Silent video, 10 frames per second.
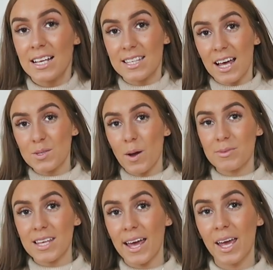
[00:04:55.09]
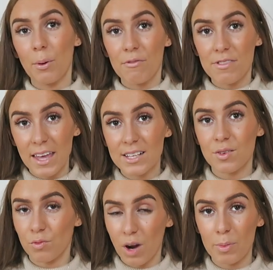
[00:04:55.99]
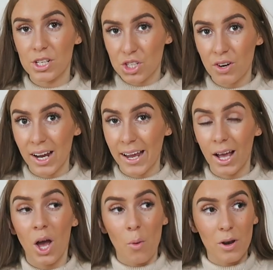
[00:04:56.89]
So that's why I'm sat here with this rubbish tree